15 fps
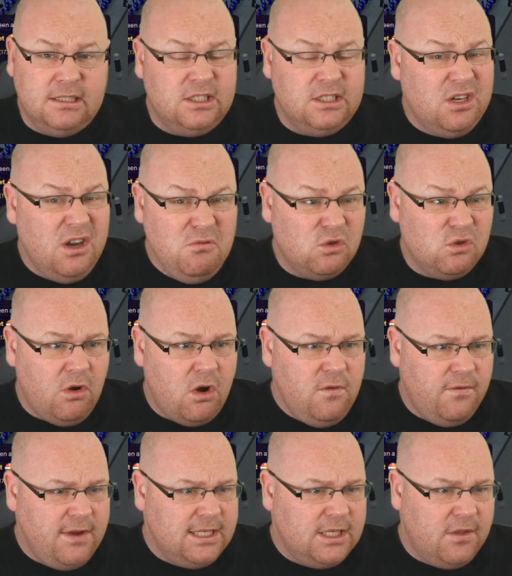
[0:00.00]
there's no
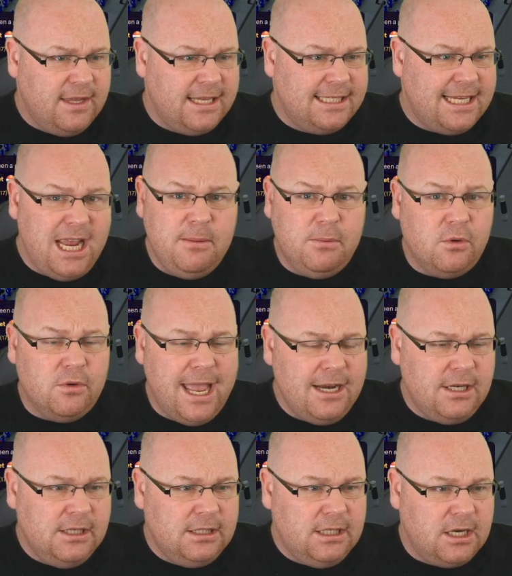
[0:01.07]
trophies on the table
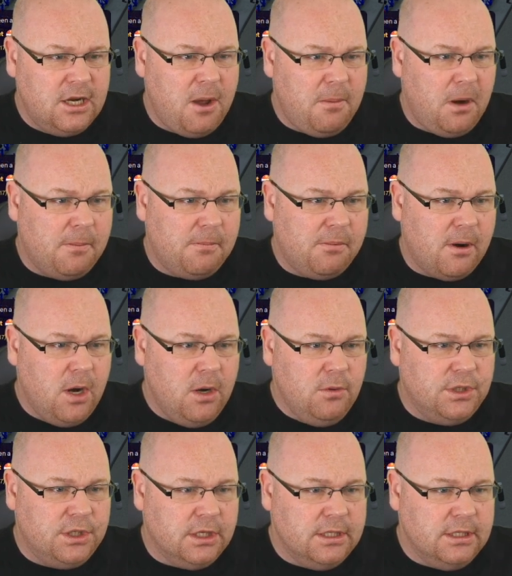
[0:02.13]
yet, just a couple of
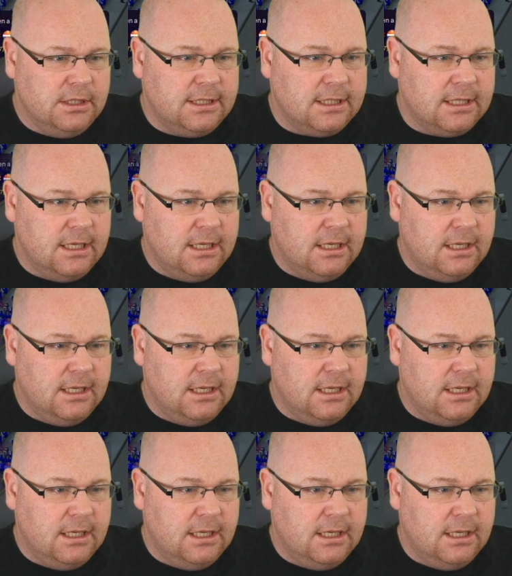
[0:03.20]
promotions.